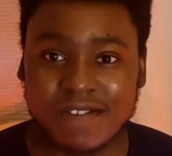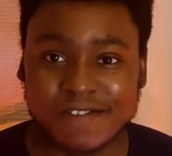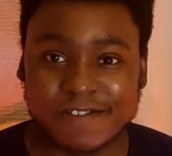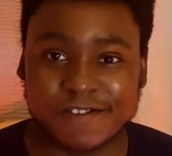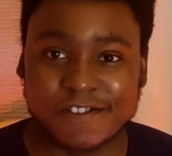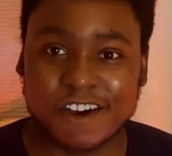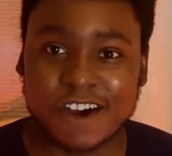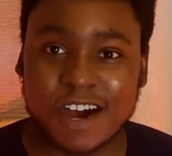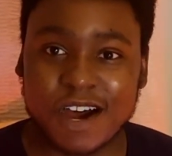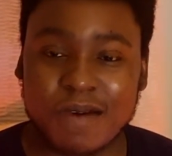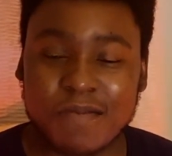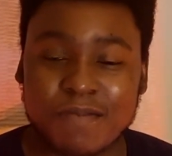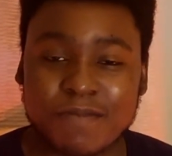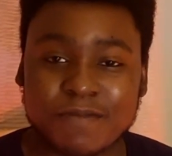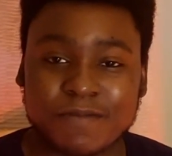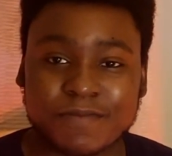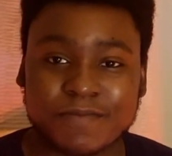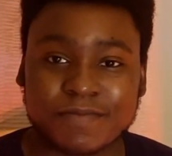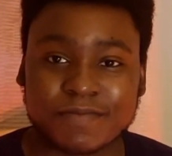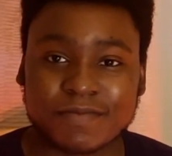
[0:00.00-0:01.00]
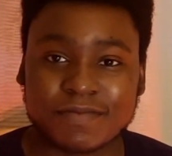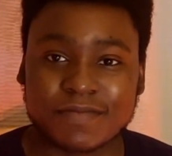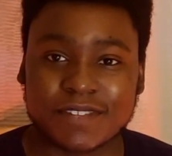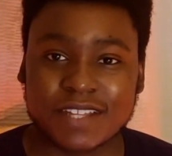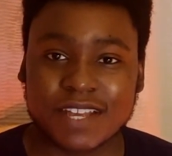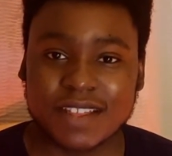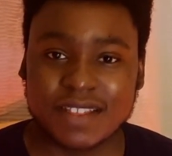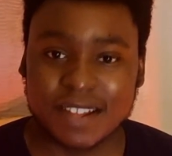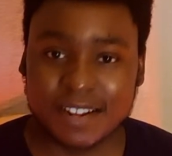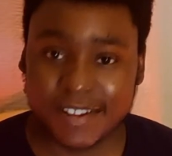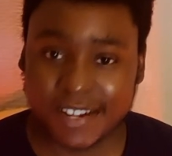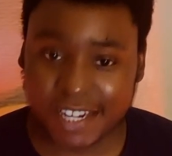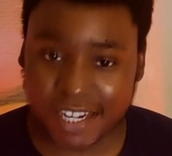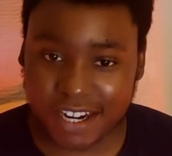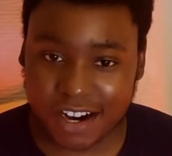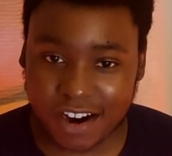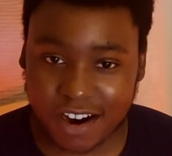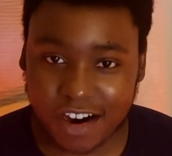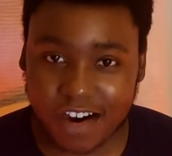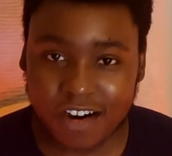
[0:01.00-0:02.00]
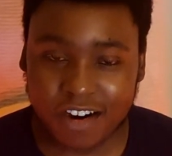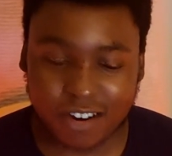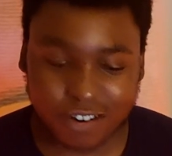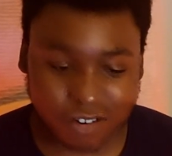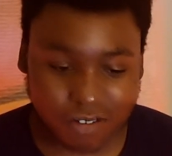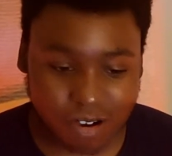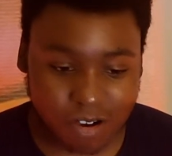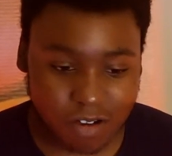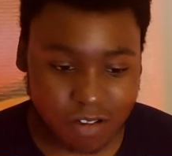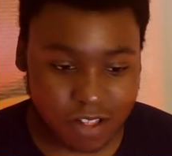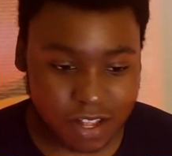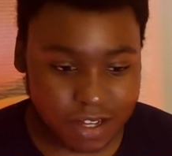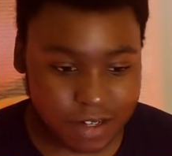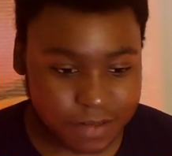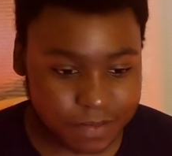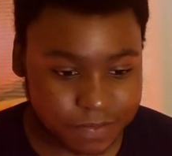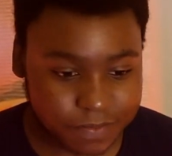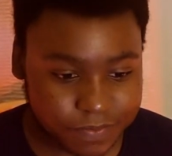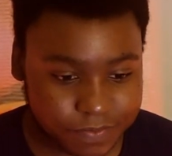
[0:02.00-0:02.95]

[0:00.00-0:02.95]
from the GR Corolla.